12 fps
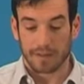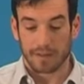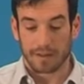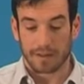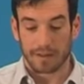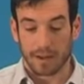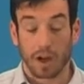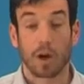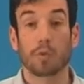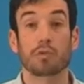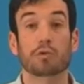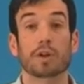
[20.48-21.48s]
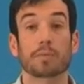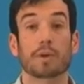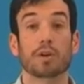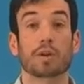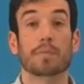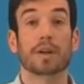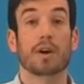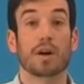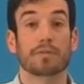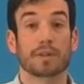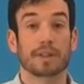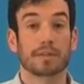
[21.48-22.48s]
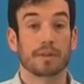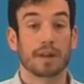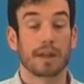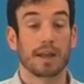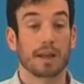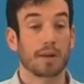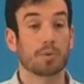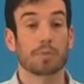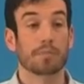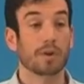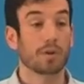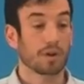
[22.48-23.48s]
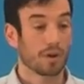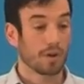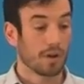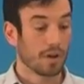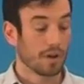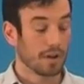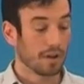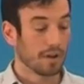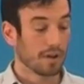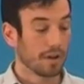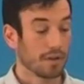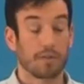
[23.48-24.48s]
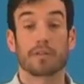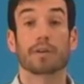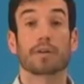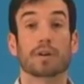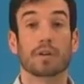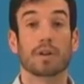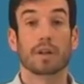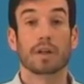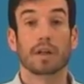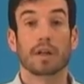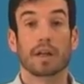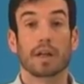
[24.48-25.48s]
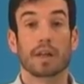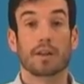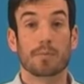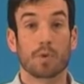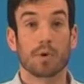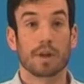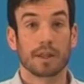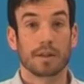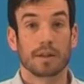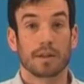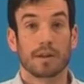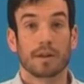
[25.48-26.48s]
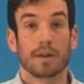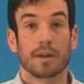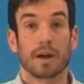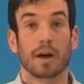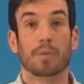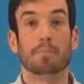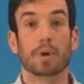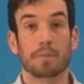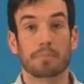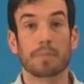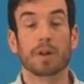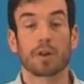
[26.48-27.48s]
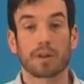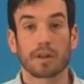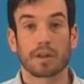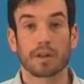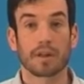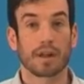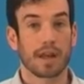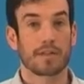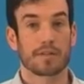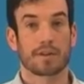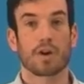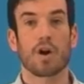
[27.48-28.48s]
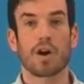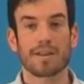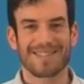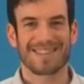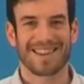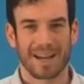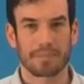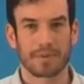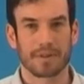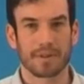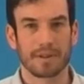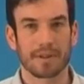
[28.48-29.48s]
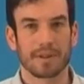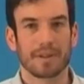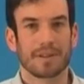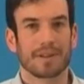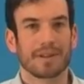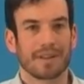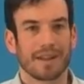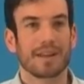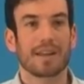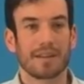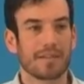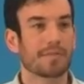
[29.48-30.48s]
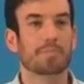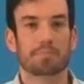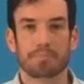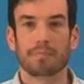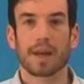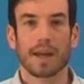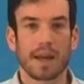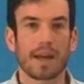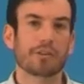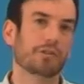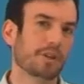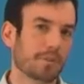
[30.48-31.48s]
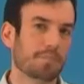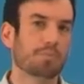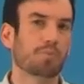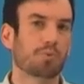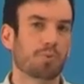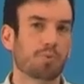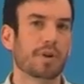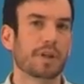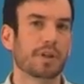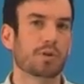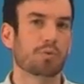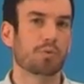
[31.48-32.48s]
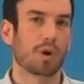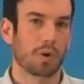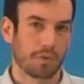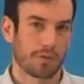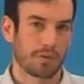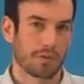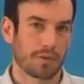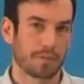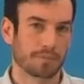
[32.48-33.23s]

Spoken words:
I always drink milk in my coffee, and I put milk on cereal in the morning, but milk as a concept is actually pretty gross.